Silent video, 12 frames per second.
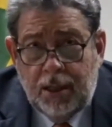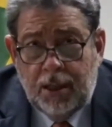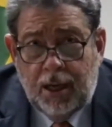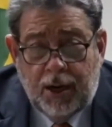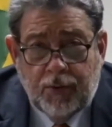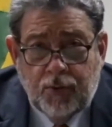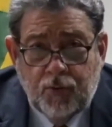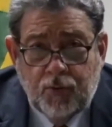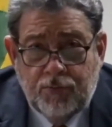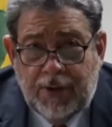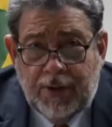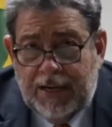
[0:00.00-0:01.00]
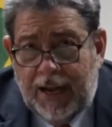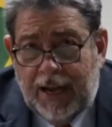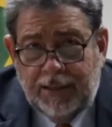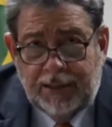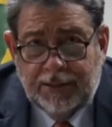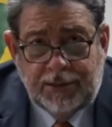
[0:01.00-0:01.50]
arrowroot,
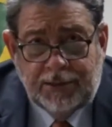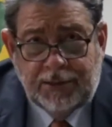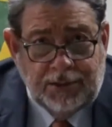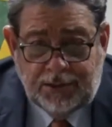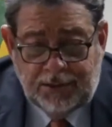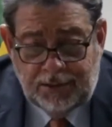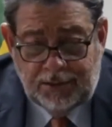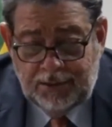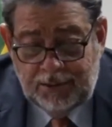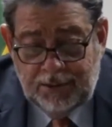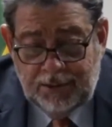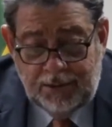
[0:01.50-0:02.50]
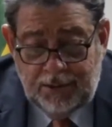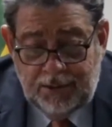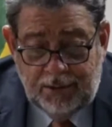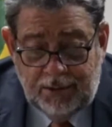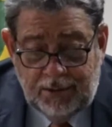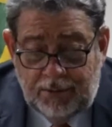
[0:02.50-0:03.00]
bananas,
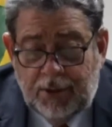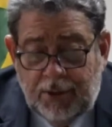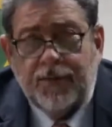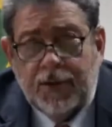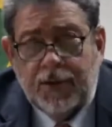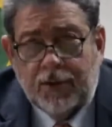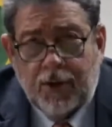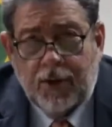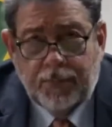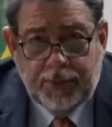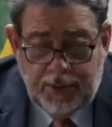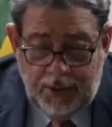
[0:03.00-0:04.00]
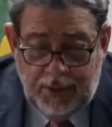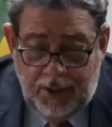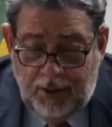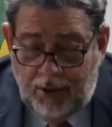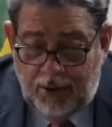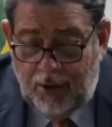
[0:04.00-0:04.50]
whatever the crop,
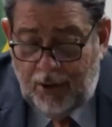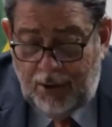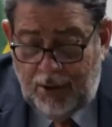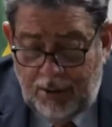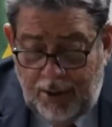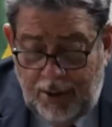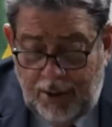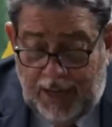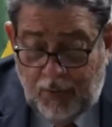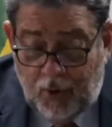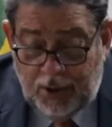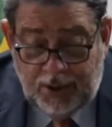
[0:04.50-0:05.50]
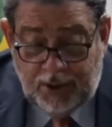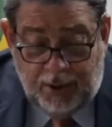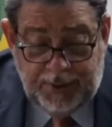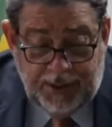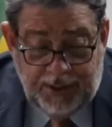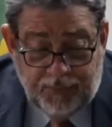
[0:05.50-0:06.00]
or by one
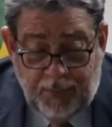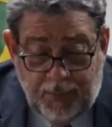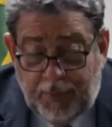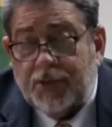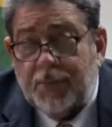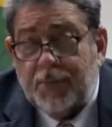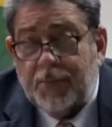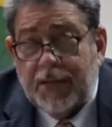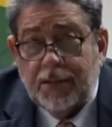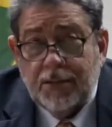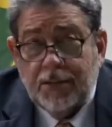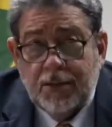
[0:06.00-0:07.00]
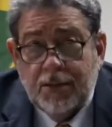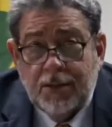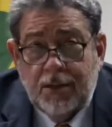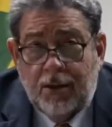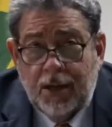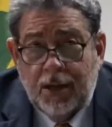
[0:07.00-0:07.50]
dominant replacement:
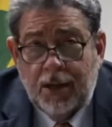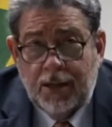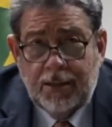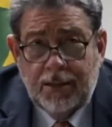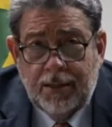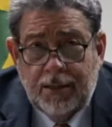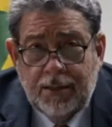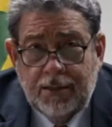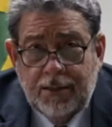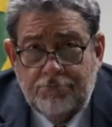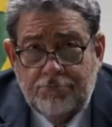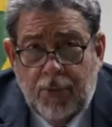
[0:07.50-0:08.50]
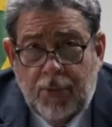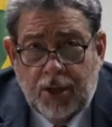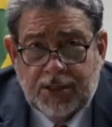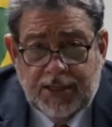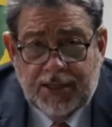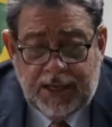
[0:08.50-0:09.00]
oil,
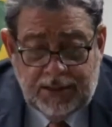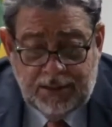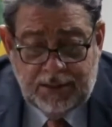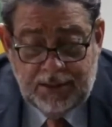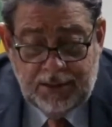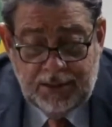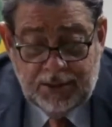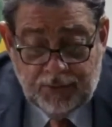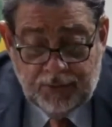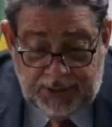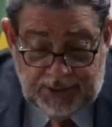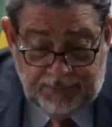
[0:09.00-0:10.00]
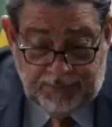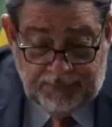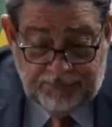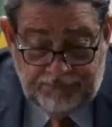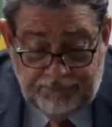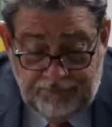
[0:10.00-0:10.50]
bauxite, tourism.
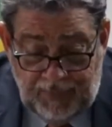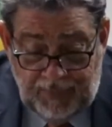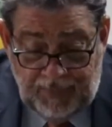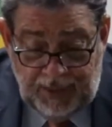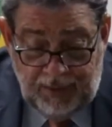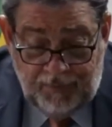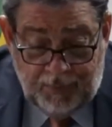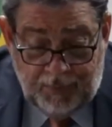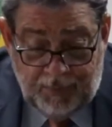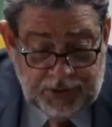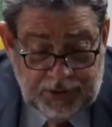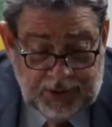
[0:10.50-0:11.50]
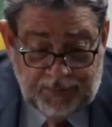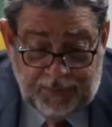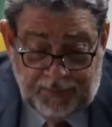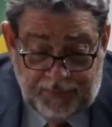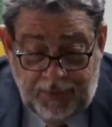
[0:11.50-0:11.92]
For most of